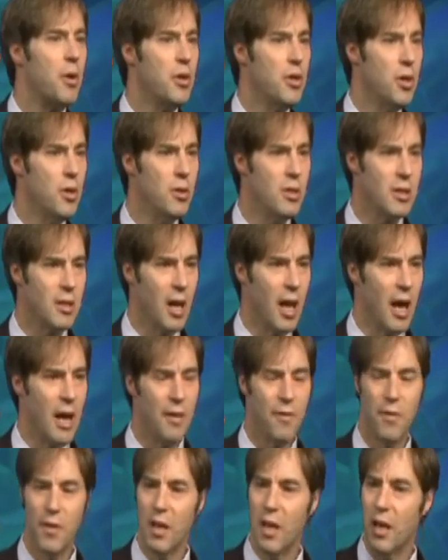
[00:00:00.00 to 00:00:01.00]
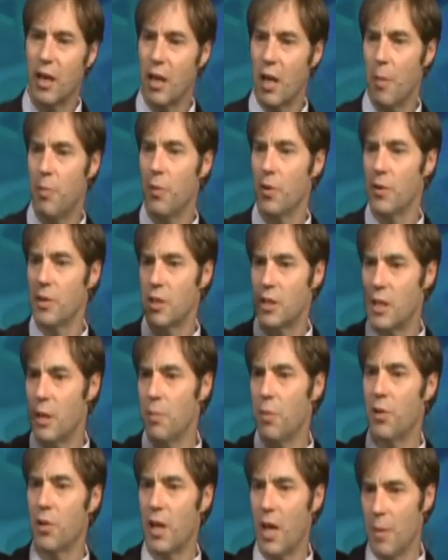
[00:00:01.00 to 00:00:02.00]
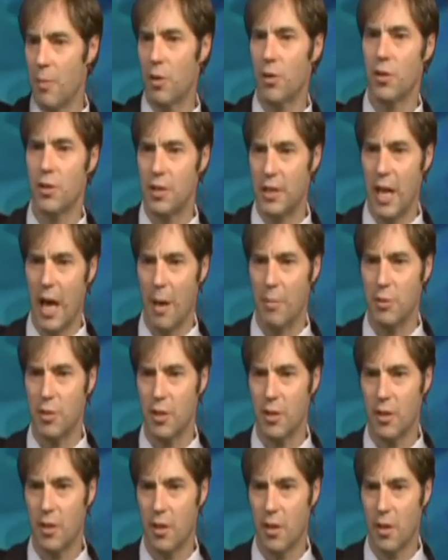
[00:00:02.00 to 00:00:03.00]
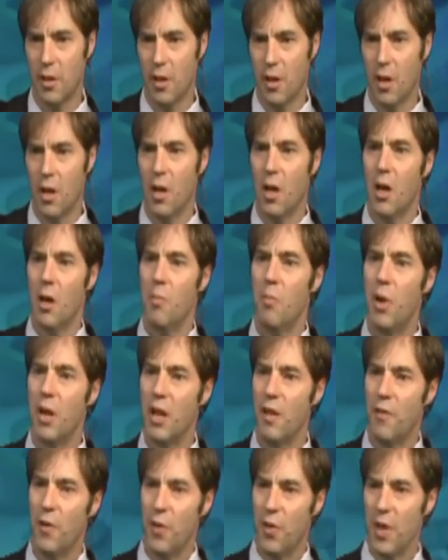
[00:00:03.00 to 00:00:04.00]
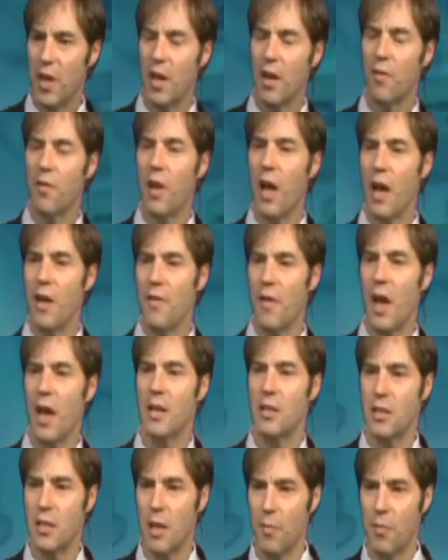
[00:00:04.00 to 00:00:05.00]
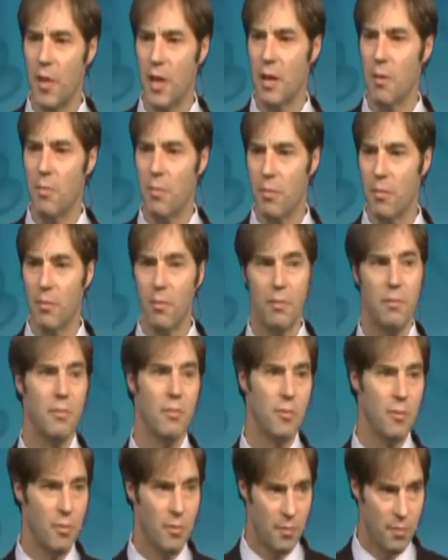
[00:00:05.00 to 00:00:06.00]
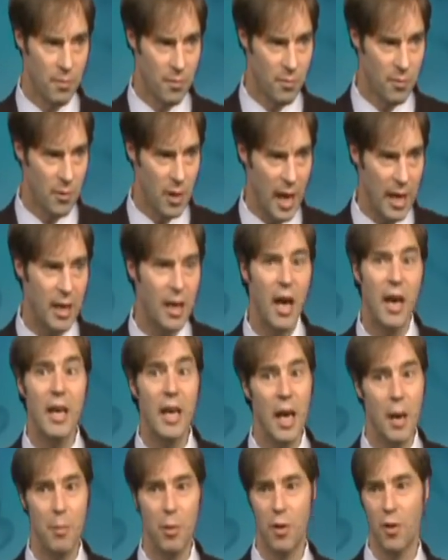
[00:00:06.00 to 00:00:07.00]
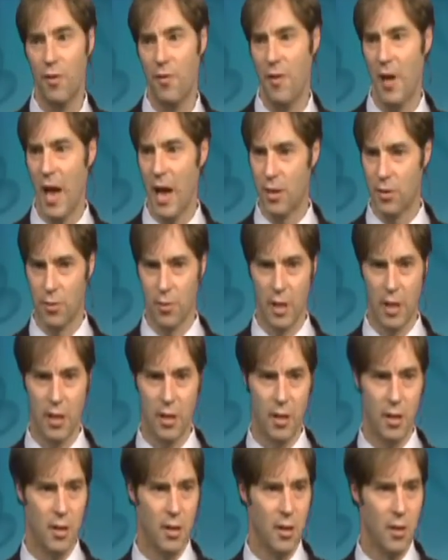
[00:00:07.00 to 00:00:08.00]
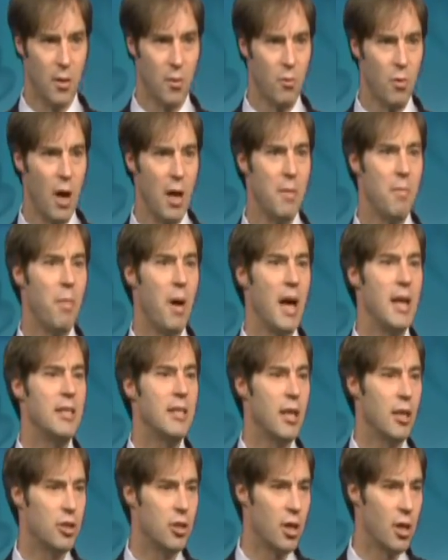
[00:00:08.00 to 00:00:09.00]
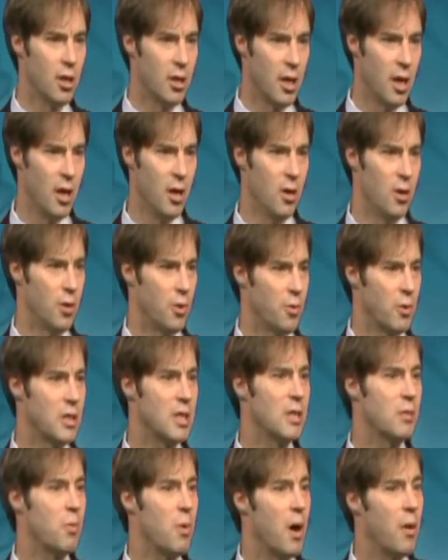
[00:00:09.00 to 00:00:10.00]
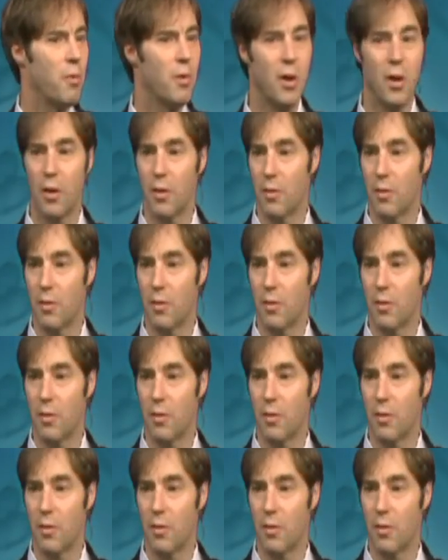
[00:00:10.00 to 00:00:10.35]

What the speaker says: produce life in a couple simple chemical steps. But if you think of life as something like a chemical factory run by digital code, which is what